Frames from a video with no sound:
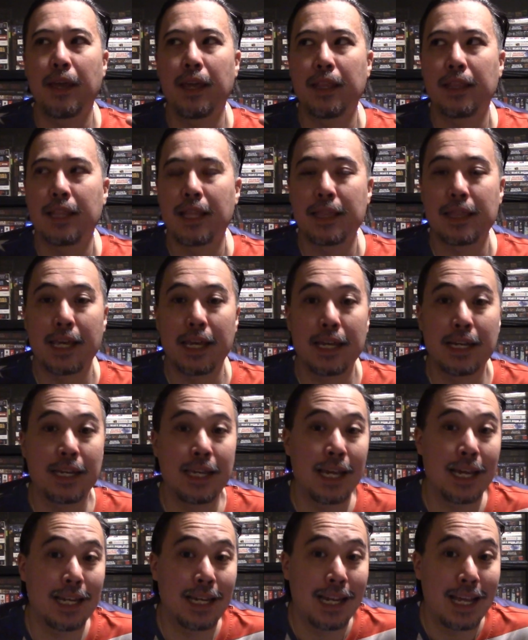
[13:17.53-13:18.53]
that they
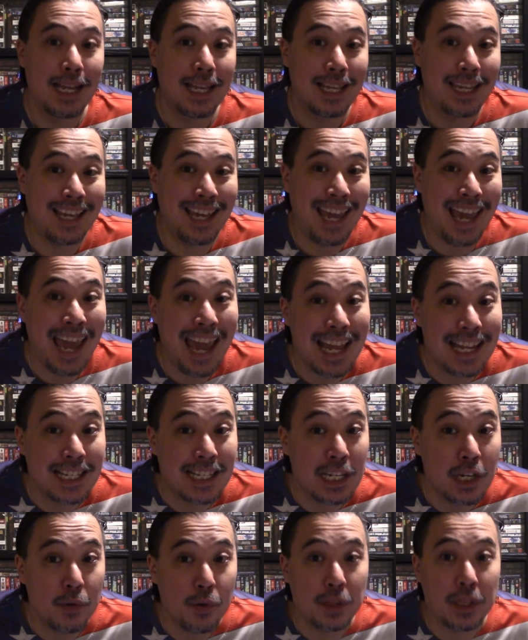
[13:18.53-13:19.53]
again can't
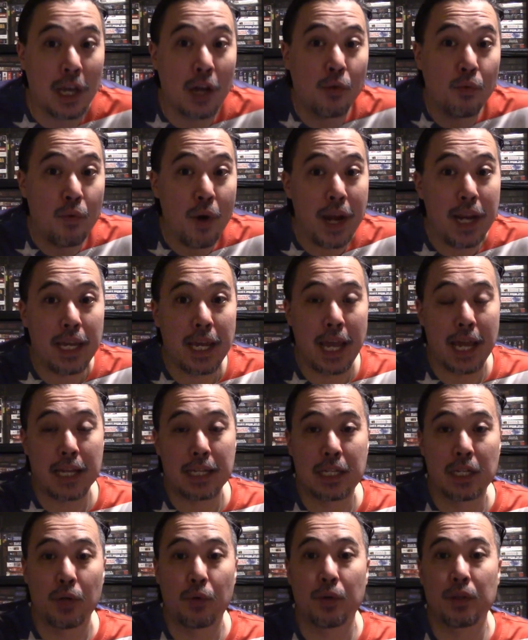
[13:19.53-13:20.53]
deal with. They already can't
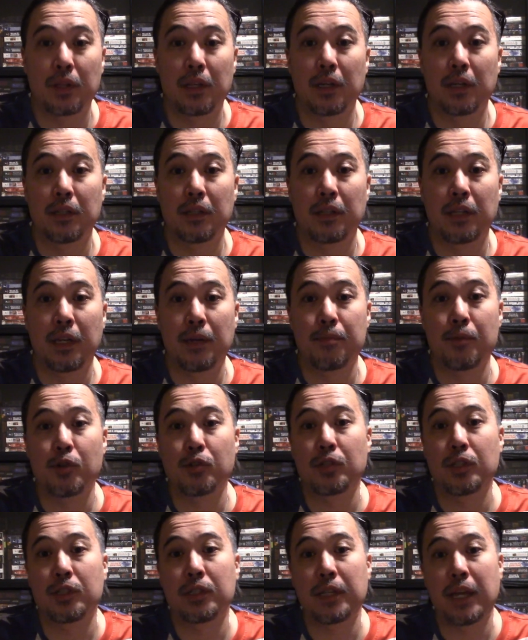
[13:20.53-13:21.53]
deal with the
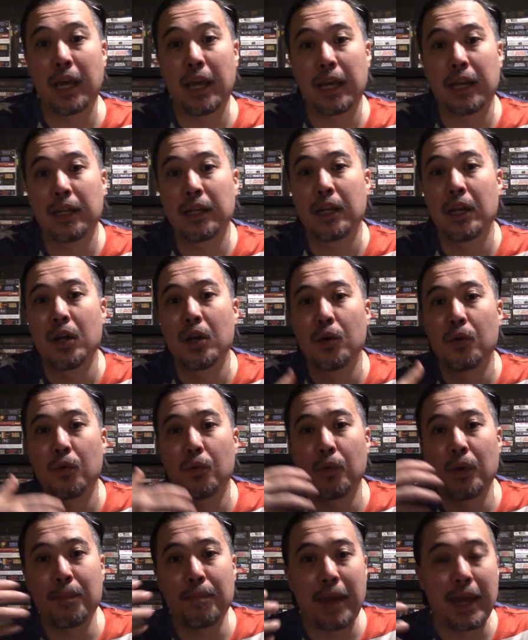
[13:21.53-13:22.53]
emotions, and
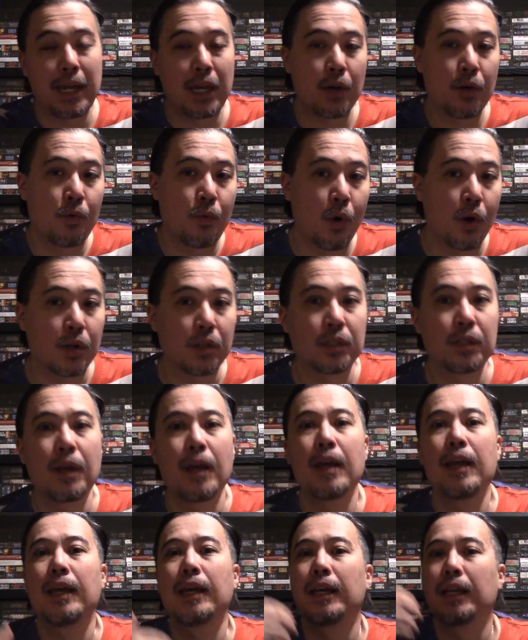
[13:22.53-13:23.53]
we make it worse.
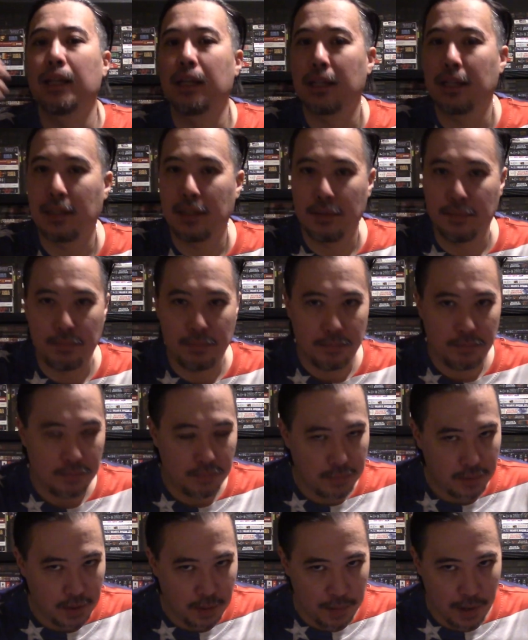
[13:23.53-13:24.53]

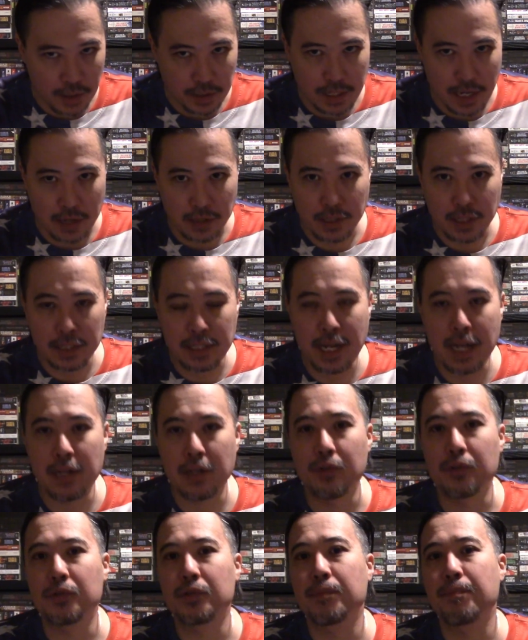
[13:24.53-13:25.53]
The meltdown
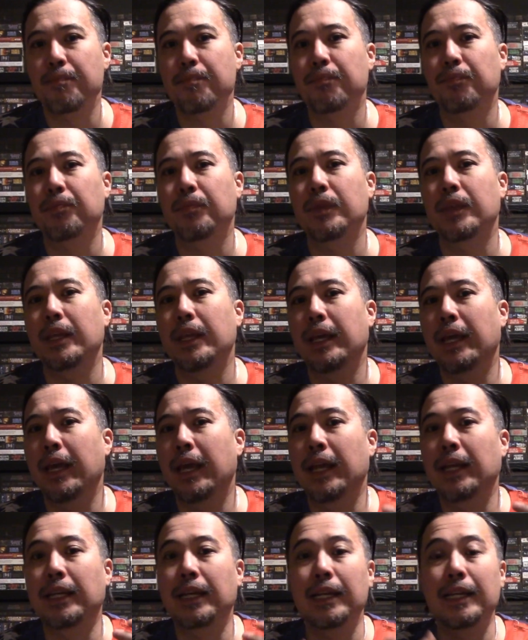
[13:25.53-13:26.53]
continues
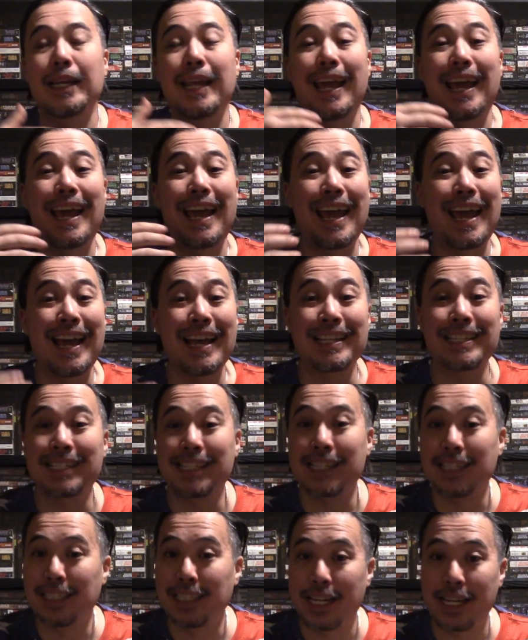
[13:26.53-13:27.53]
and can
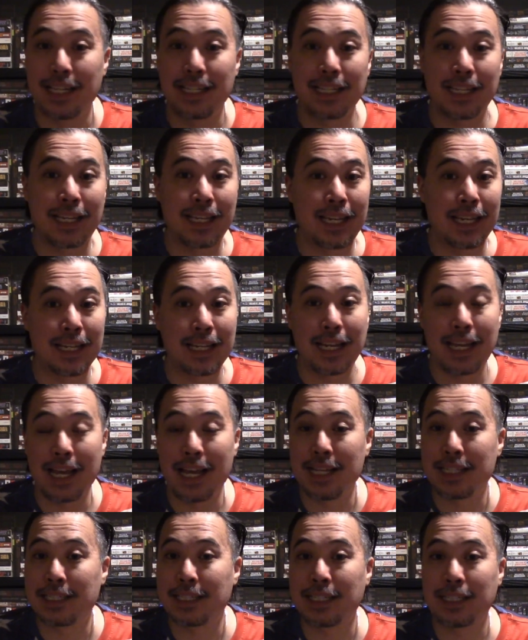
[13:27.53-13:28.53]
escalate
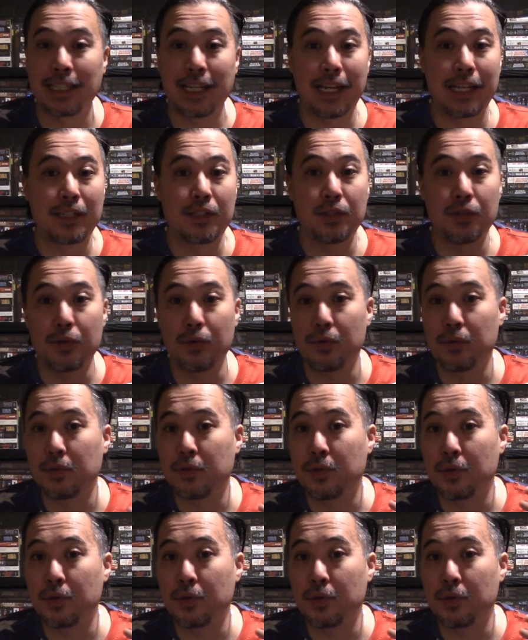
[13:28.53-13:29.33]
to